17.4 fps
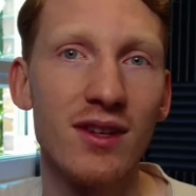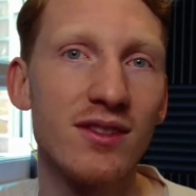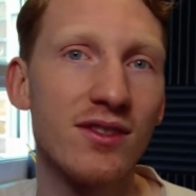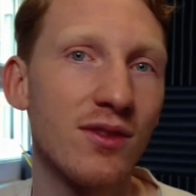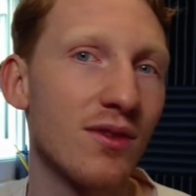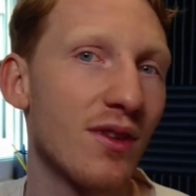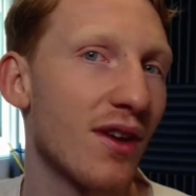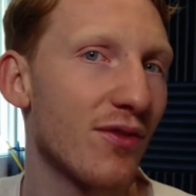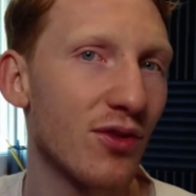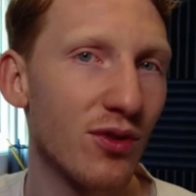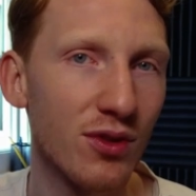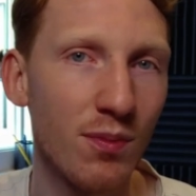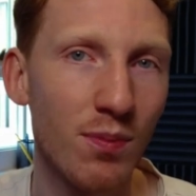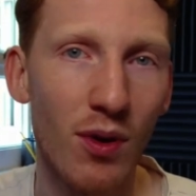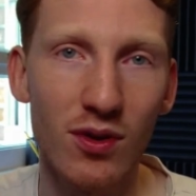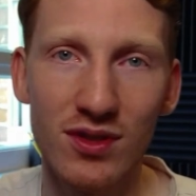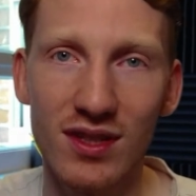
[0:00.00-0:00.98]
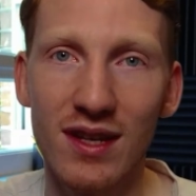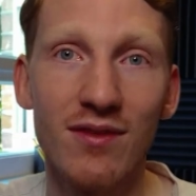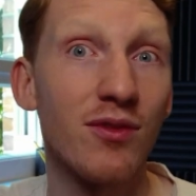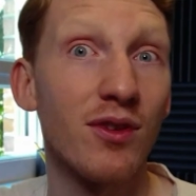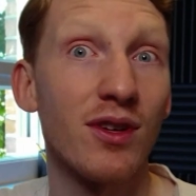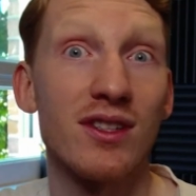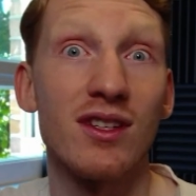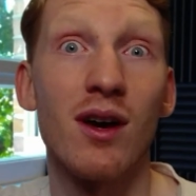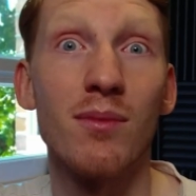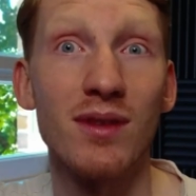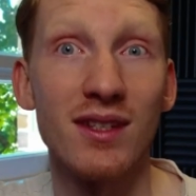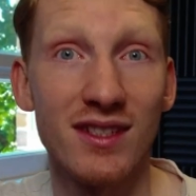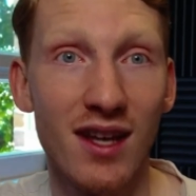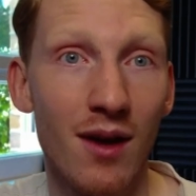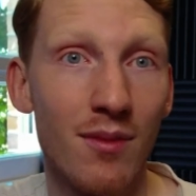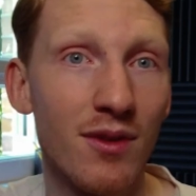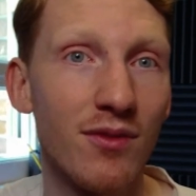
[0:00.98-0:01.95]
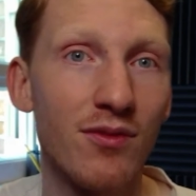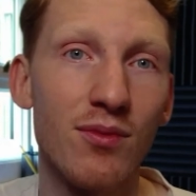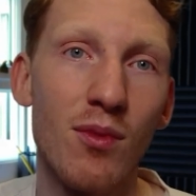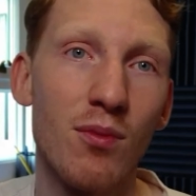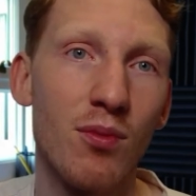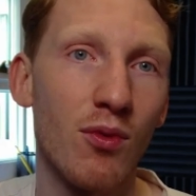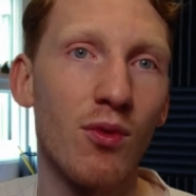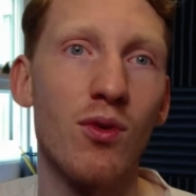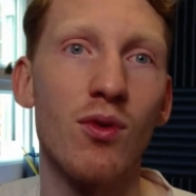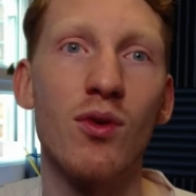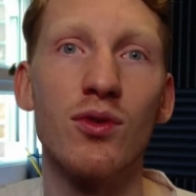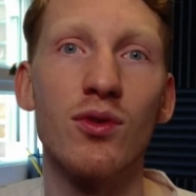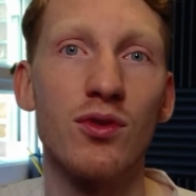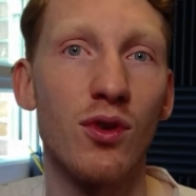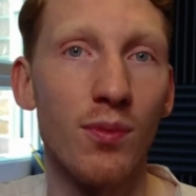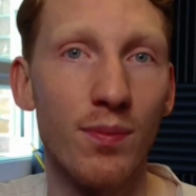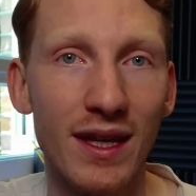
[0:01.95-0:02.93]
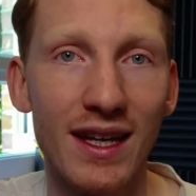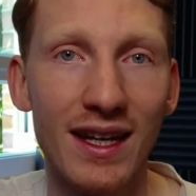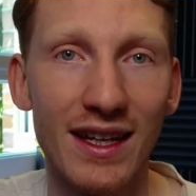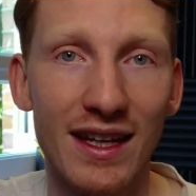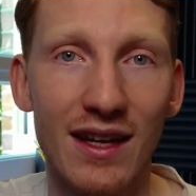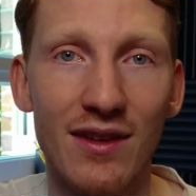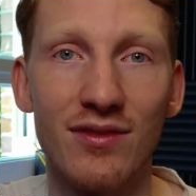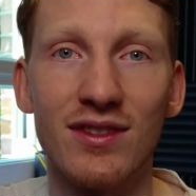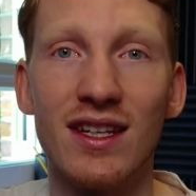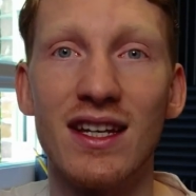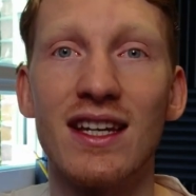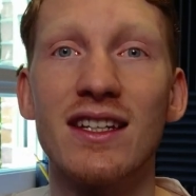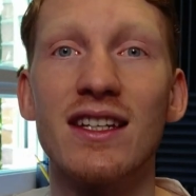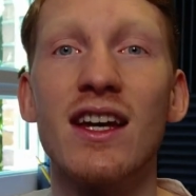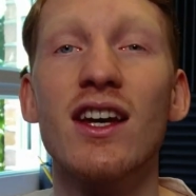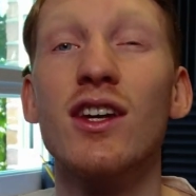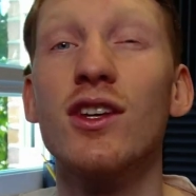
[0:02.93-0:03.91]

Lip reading: So if your deposit, for example, is coming from abroad or being gifted,